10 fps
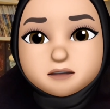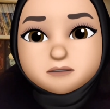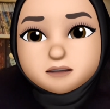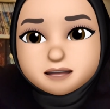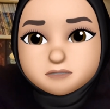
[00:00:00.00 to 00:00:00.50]

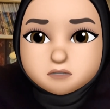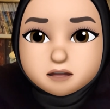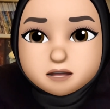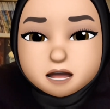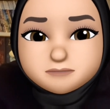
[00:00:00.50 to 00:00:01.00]
You can
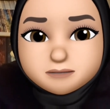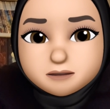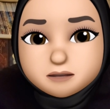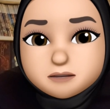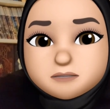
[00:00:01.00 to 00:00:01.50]
watch up
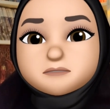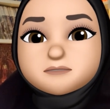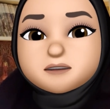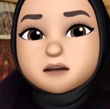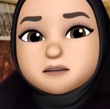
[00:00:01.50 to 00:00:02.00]
here.
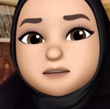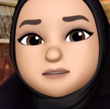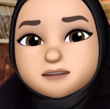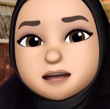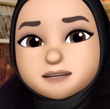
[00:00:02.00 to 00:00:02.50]
Moving on to
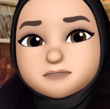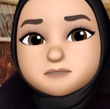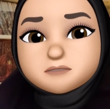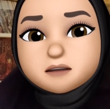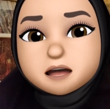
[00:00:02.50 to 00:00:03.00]
the next
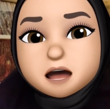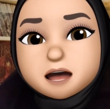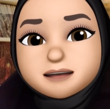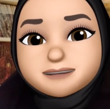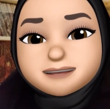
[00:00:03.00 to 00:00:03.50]
book.
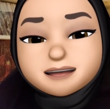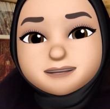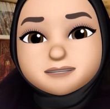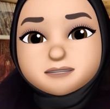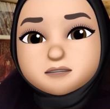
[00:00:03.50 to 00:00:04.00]
I
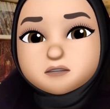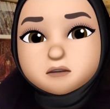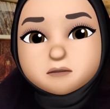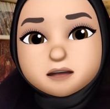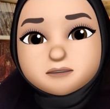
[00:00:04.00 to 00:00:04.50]
guess
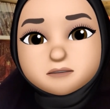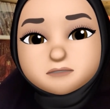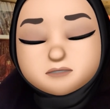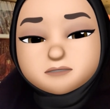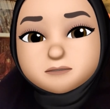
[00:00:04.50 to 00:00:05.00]
no one
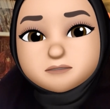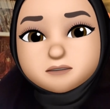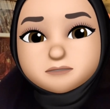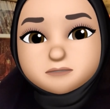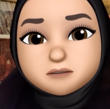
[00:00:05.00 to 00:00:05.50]
knows about
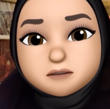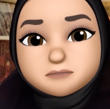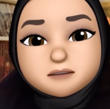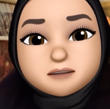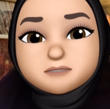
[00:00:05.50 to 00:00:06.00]
this
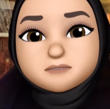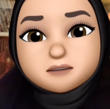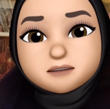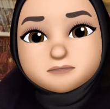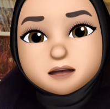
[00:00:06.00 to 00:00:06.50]
book. It is
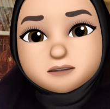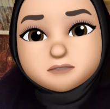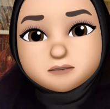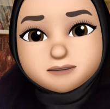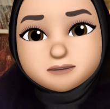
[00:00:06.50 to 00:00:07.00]
written by
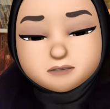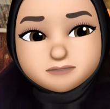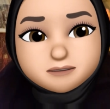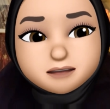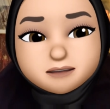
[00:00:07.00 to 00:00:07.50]
Noor,
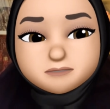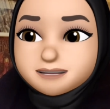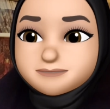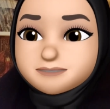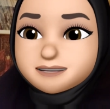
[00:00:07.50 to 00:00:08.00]
Neelofa.
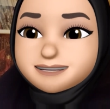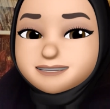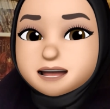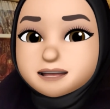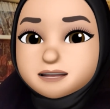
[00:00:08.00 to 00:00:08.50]
This
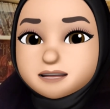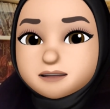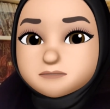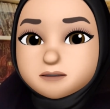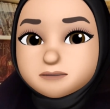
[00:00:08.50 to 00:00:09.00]
is actually
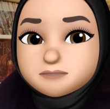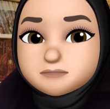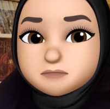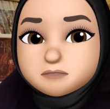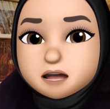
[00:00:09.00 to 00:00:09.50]
a
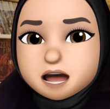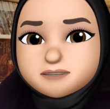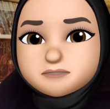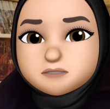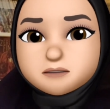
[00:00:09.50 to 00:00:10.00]
pre-loved book. I
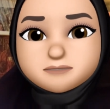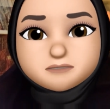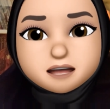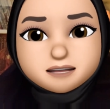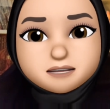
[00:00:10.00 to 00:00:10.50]
don't know if
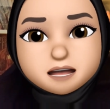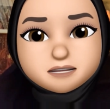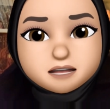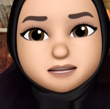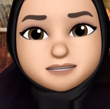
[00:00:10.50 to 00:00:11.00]
you can
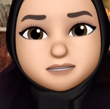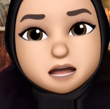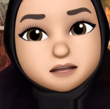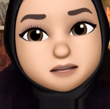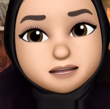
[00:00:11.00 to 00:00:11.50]
actually
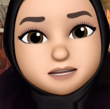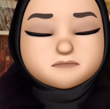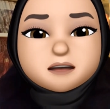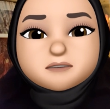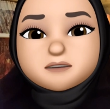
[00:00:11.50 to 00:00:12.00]
sell
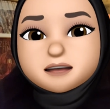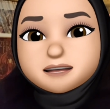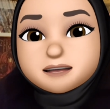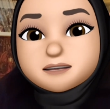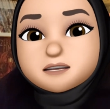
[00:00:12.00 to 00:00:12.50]
this, but you
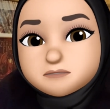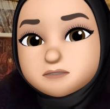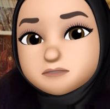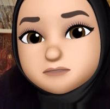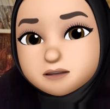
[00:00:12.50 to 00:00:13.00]
can get this
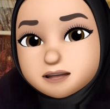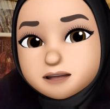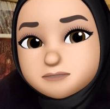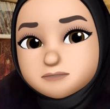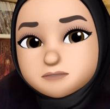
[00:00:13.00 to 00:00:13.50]
for
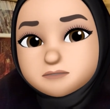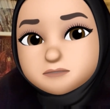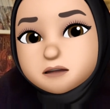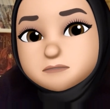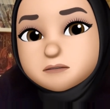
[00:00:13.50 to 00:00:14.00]
free if
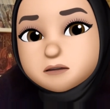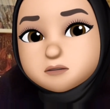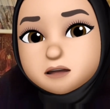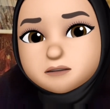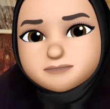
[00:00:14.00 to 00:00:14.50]
you
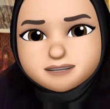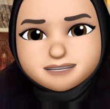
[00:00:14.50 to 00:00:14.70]
bought one of her